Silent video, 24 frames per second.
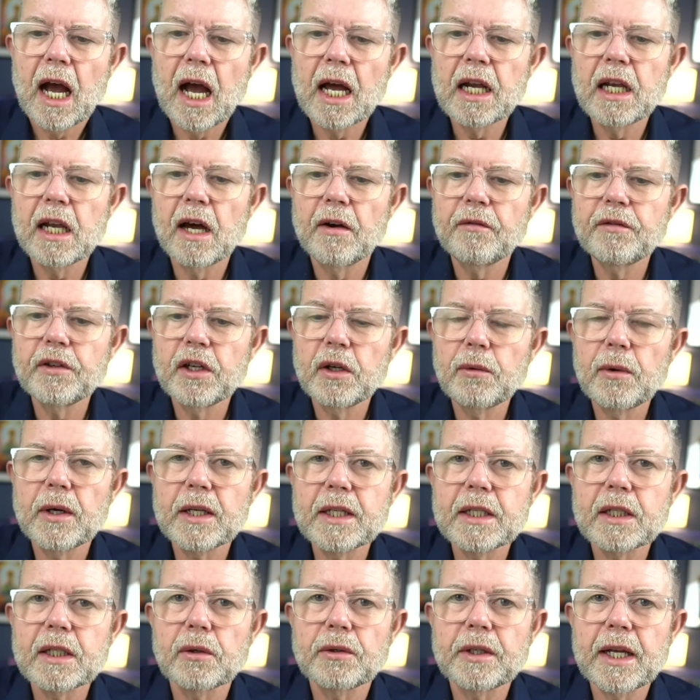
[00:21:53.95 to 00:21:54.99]
I love you.
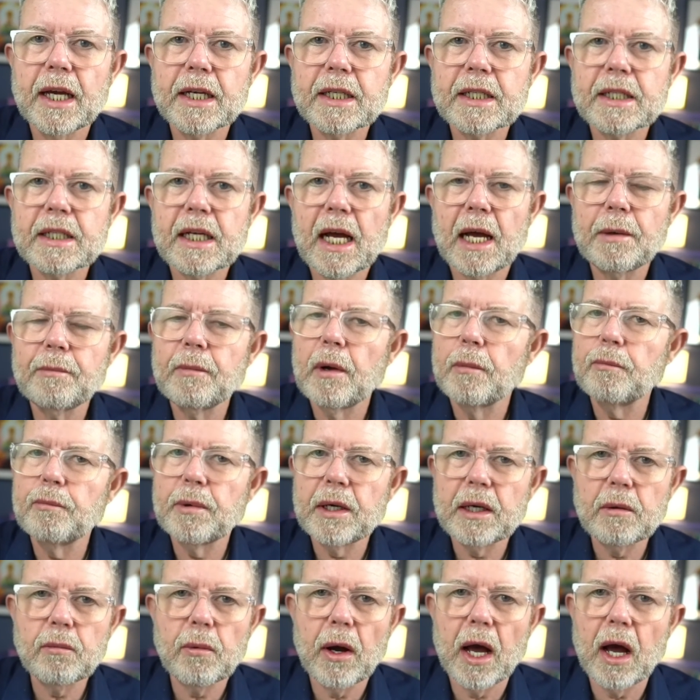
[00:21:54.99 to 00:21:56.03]
Until next time,
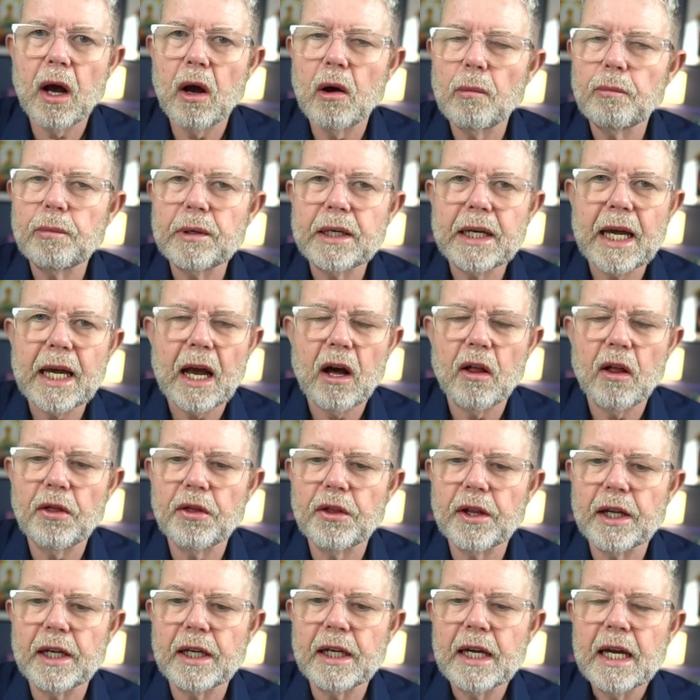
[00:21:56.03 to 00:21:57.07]
be well, be
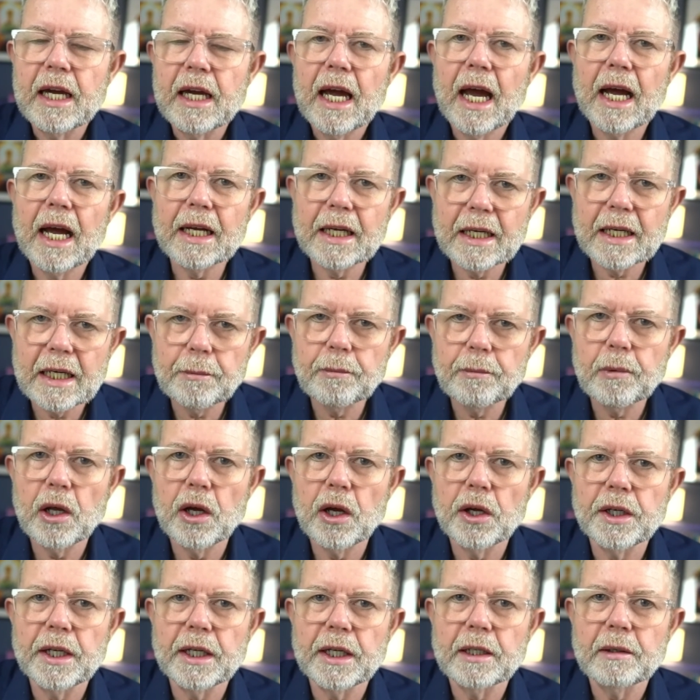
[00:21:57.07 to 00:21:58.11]
healthy, and keep
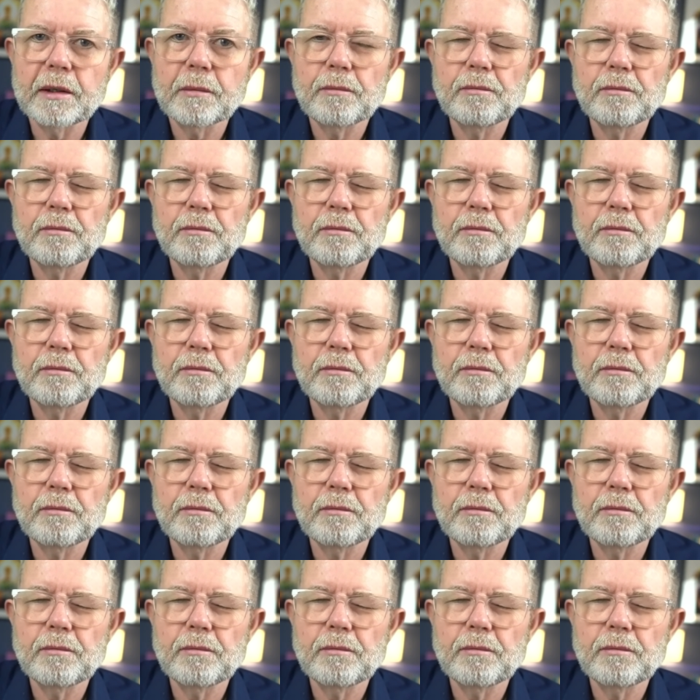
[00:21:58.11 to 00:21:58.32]
learning.